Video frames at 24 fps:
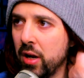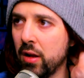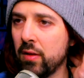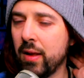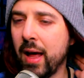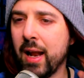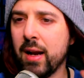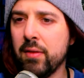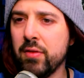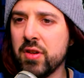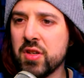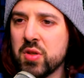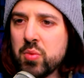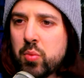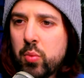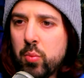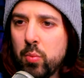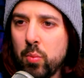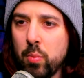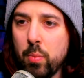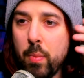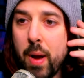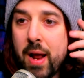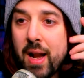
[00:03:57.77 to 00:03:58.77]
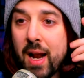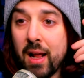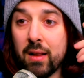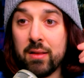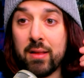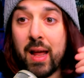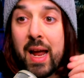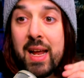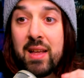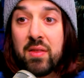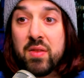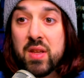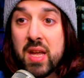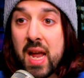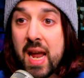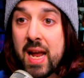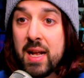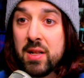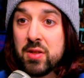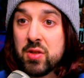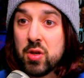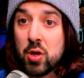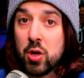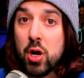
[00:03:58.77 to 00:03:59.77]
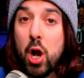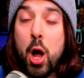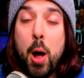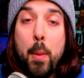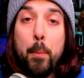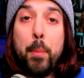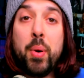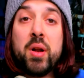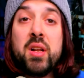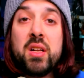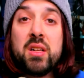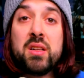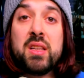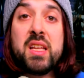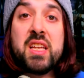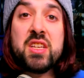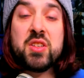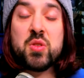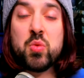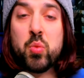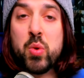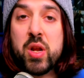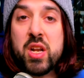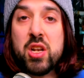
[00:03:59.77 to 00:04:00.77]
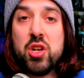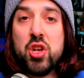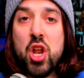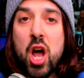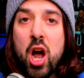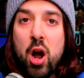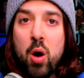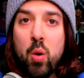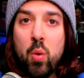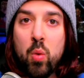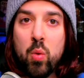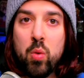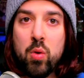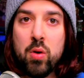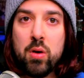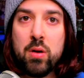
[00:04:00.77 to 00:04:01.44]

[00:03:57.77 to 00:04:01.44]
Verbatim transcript: A lot of us may not like the answer, but at least we'd know.